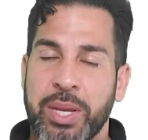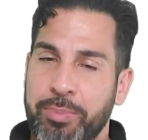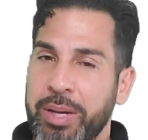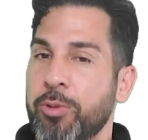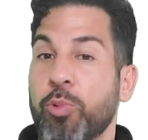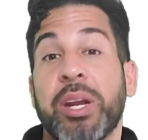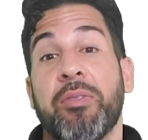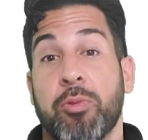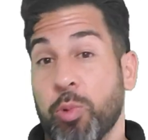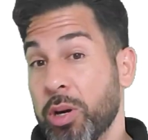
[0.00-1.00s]
But
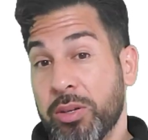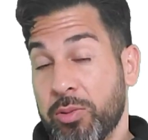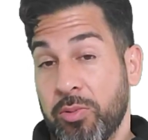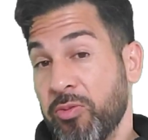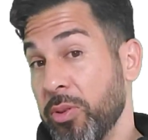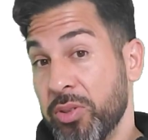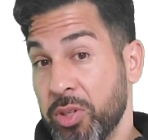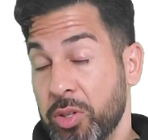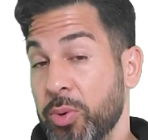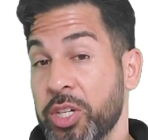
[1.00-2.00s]
whatever works for the
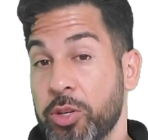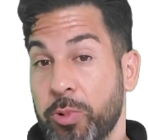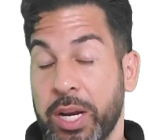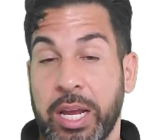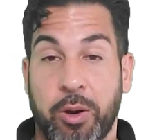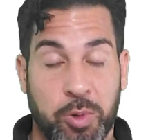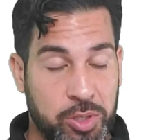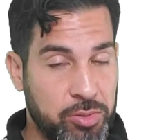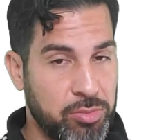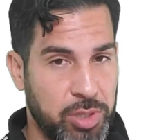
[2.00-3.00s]
situation right now,
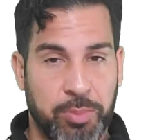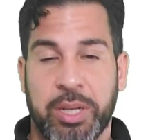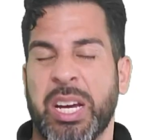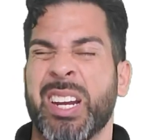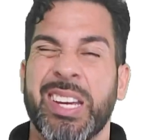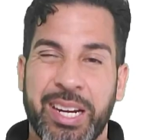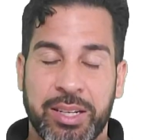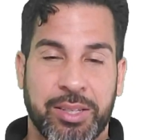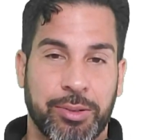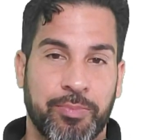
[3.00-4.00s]
which let me kind of get
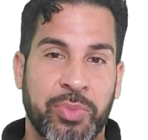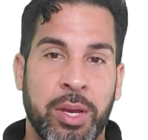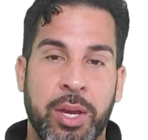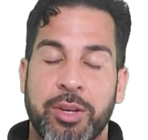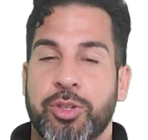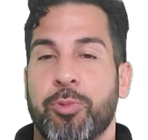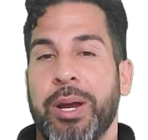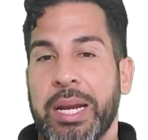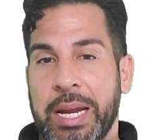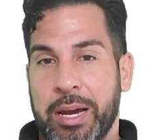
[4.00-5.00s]
into. So
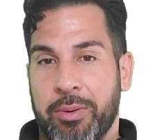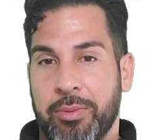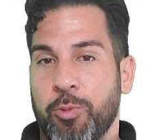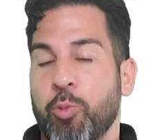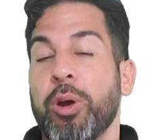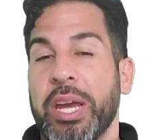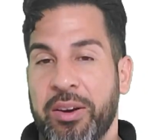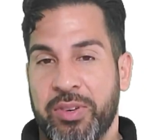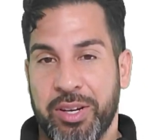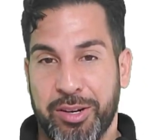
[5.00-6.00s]
right now, we
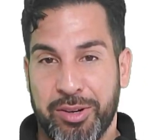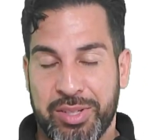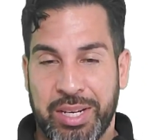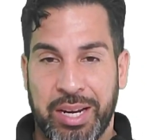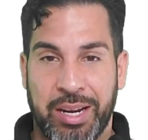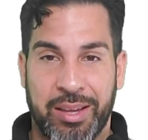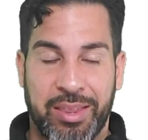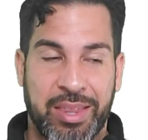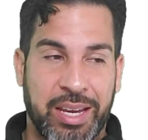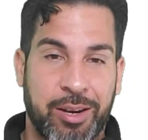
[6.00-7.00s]
have to understand
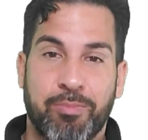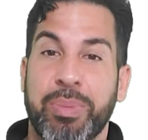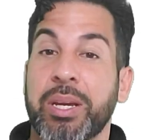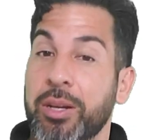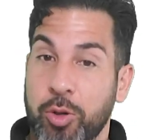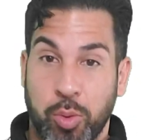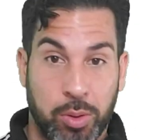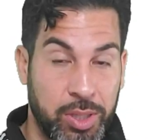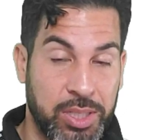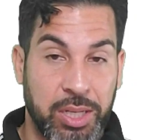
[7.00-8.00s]
that being in a
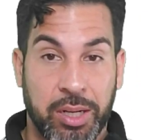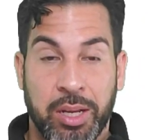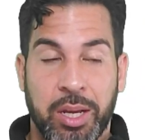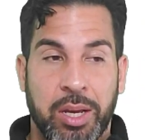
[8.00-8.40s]
quarantine,